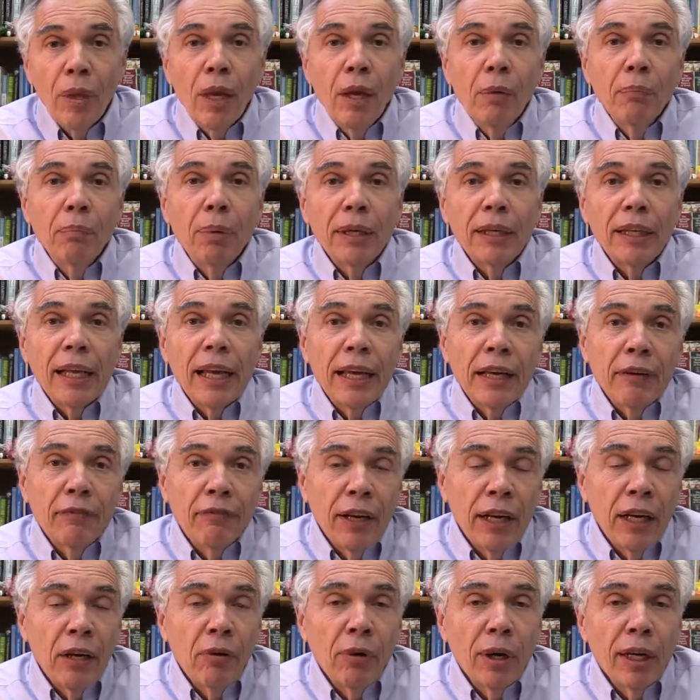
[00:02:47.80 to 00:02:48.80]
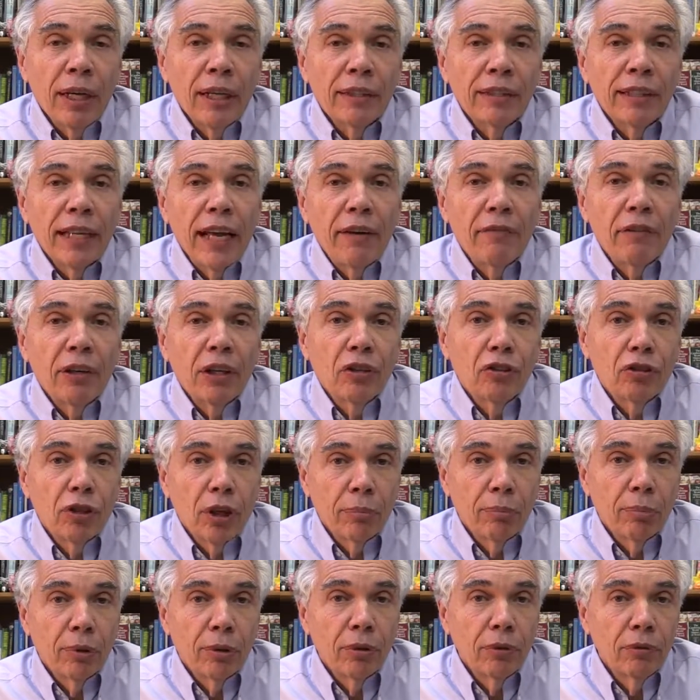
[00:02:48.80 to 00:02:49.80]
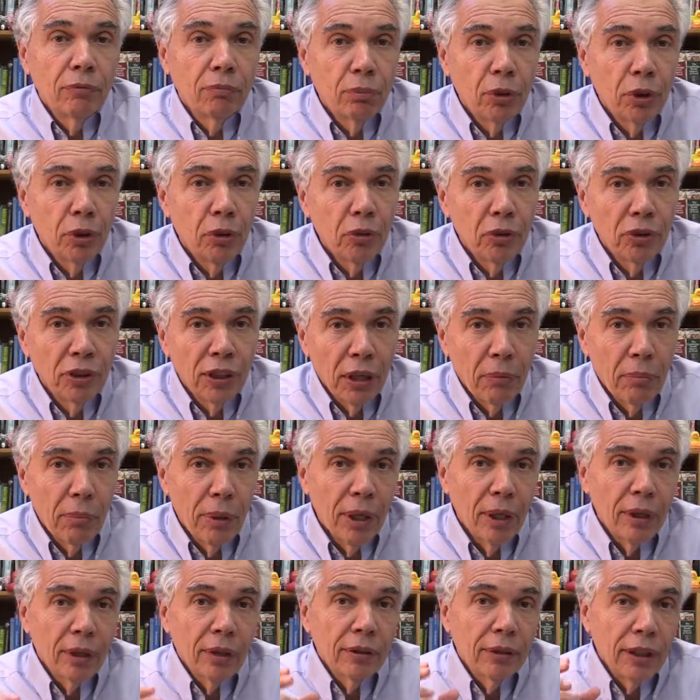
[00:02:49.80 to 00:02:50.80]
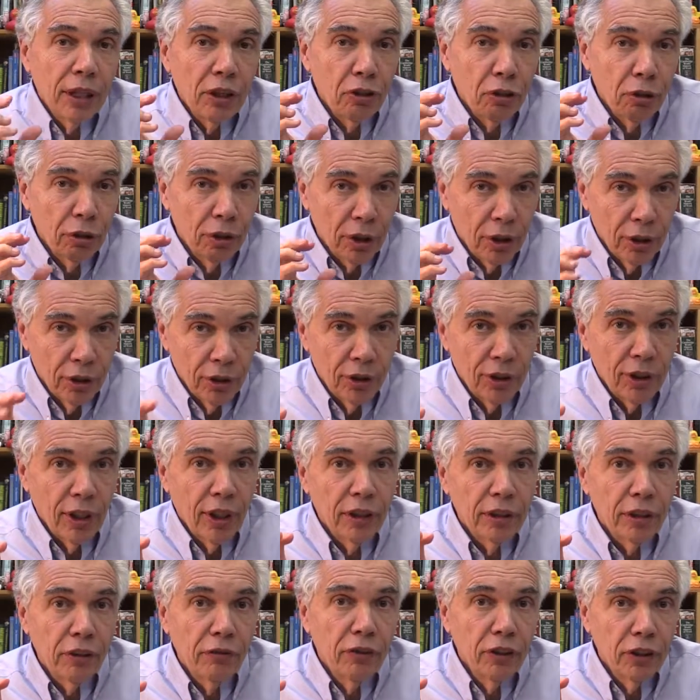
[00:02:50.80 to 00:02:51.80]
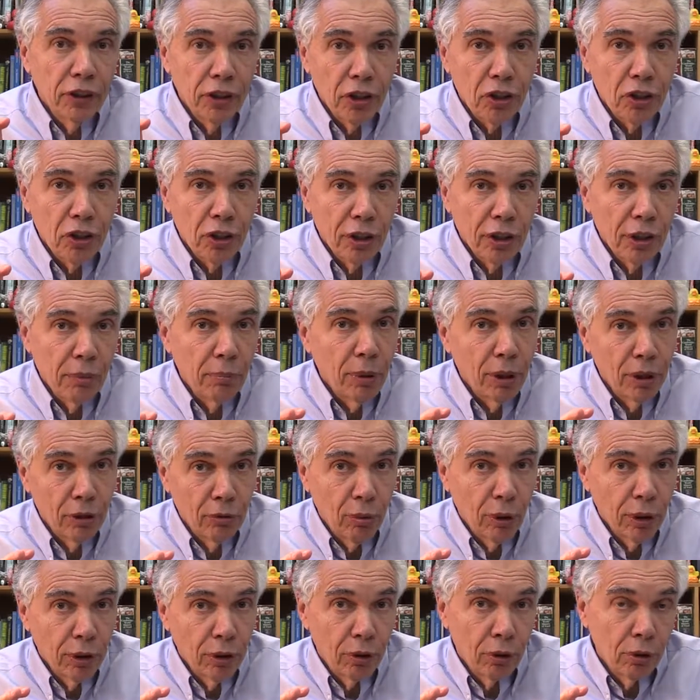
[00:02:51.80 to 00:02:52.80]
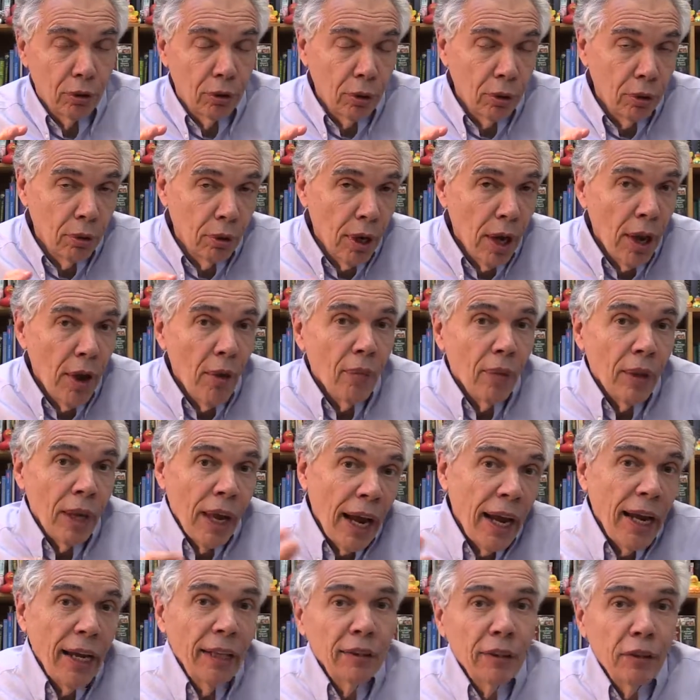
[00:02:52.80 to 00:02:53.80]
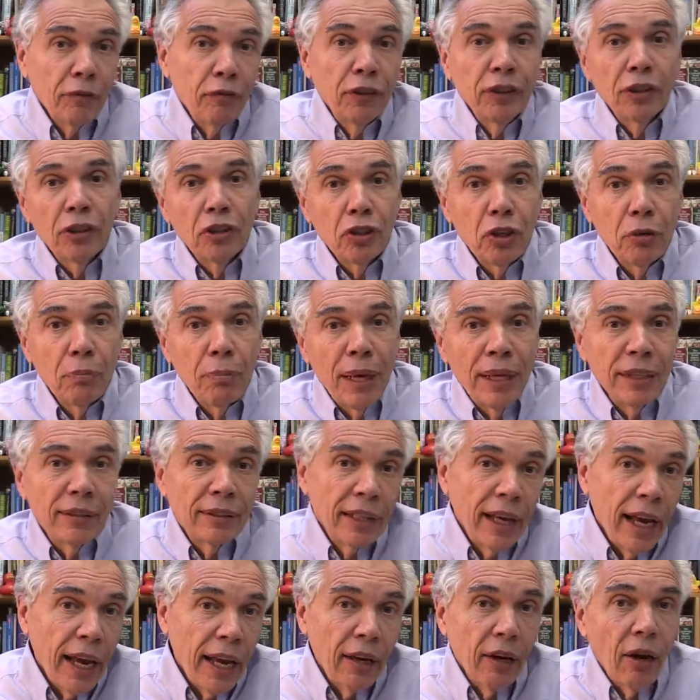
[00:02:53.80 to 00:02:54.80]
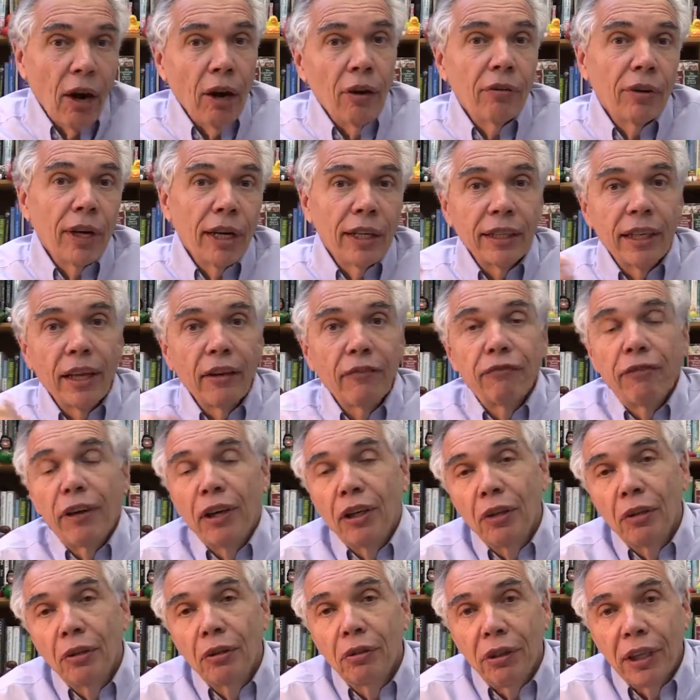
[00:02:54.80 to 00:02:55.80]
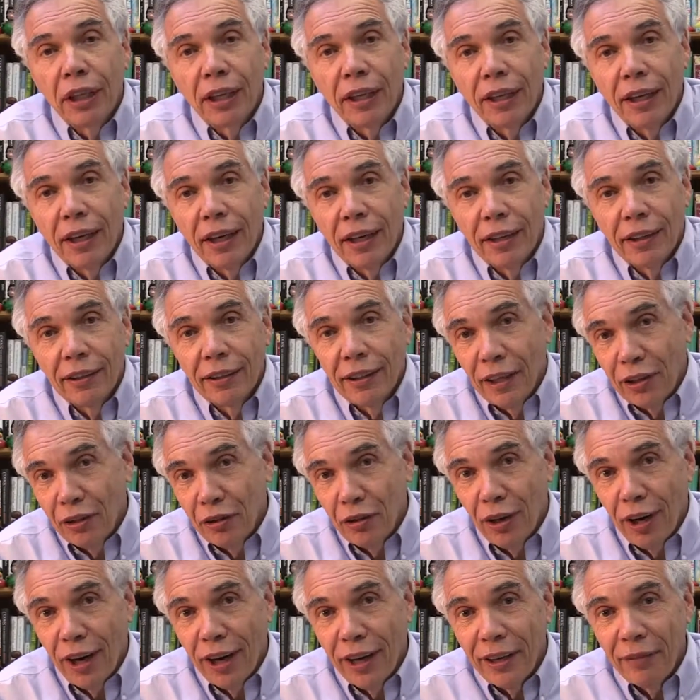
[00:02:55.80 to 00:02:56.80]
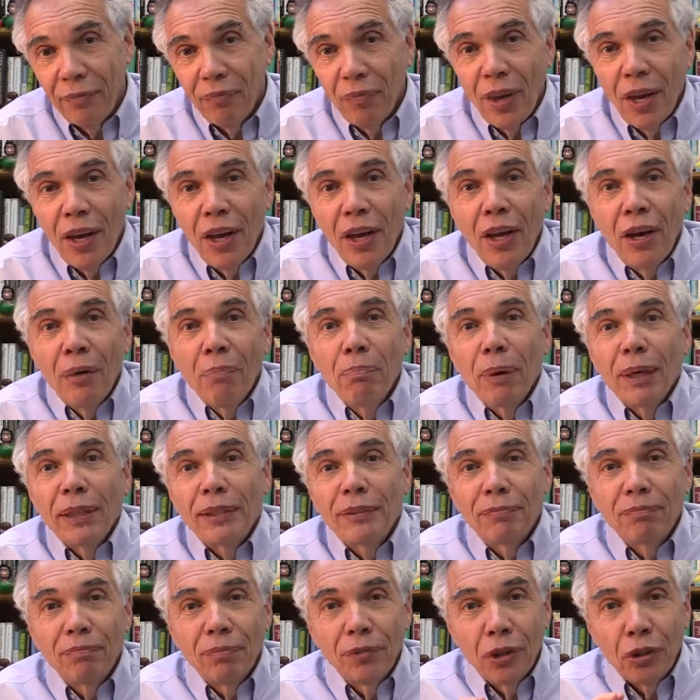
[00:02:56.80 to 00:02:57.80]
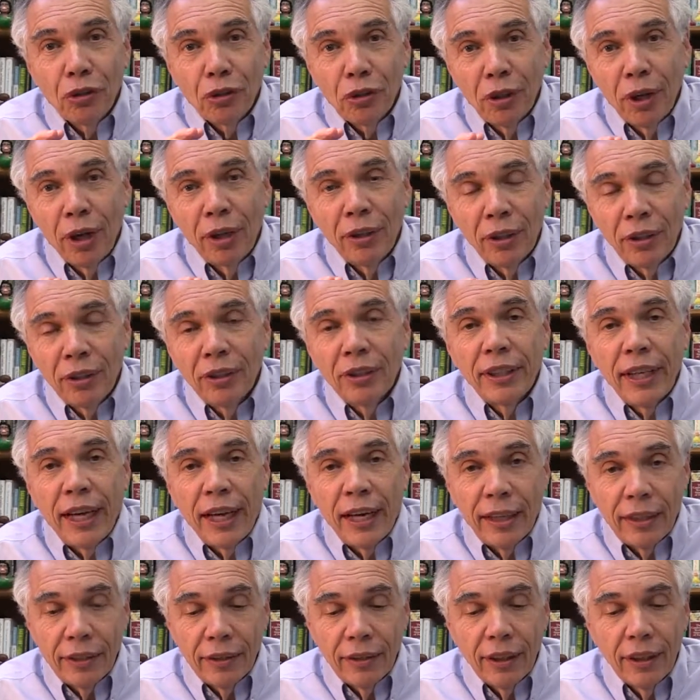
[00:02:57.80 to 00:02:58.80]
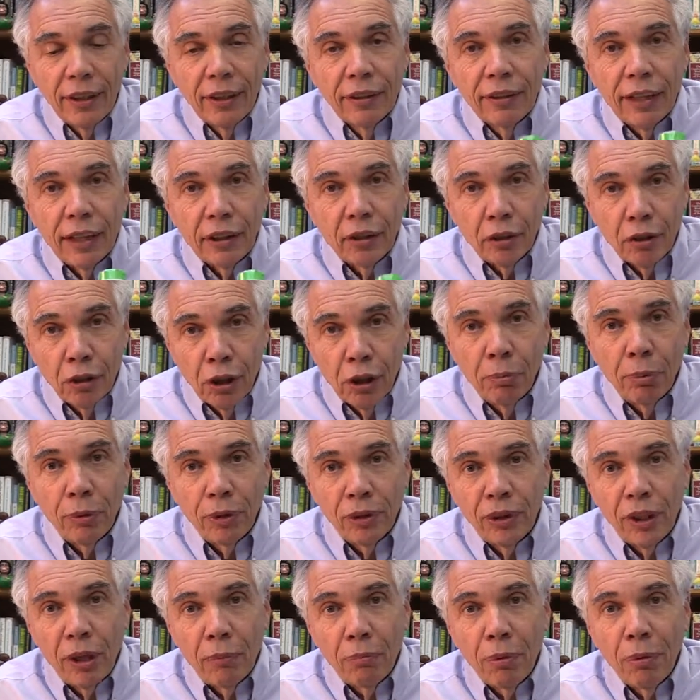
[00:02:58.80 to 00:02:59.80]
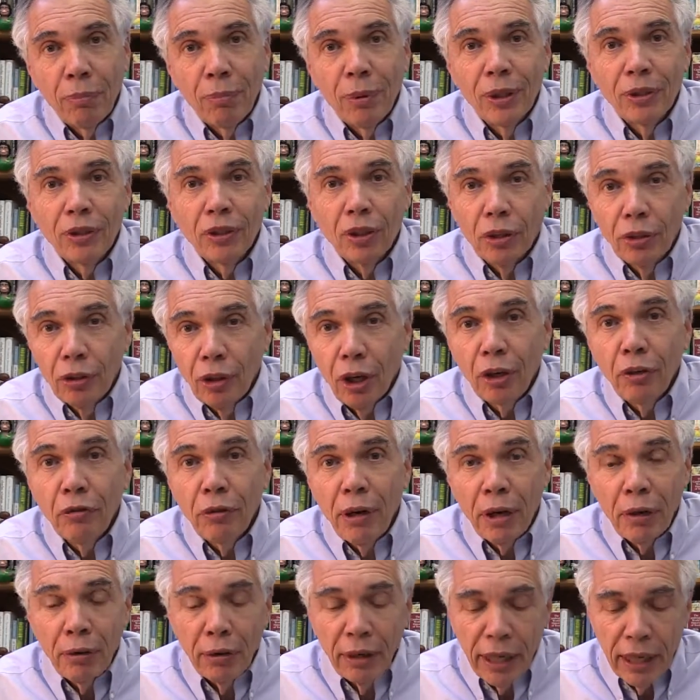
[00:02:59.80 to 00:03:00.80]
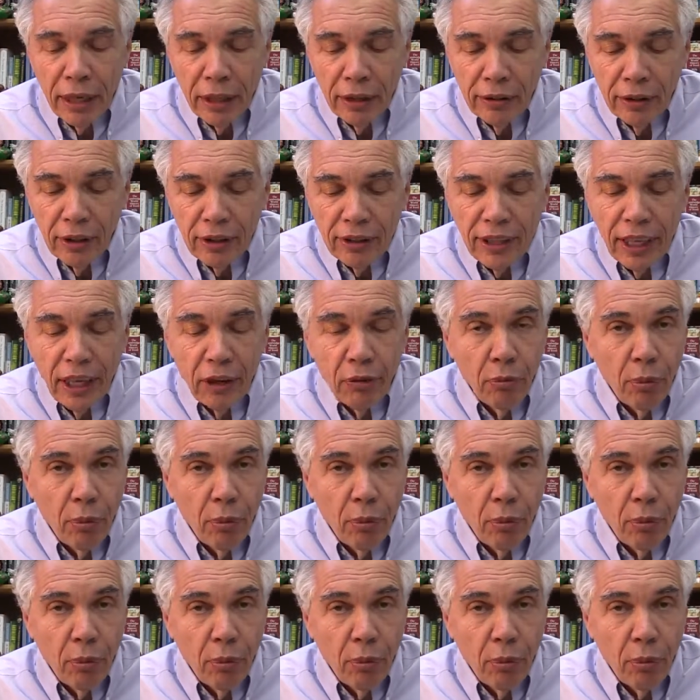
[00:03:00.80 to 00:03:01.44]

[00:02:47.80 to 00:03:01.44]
But if anyone is having trouble producing milk, they should consult a physician about what to do. And the physician may say, all right, give Fenugreek a try. But you should understand that herbal supplements are not regulated the same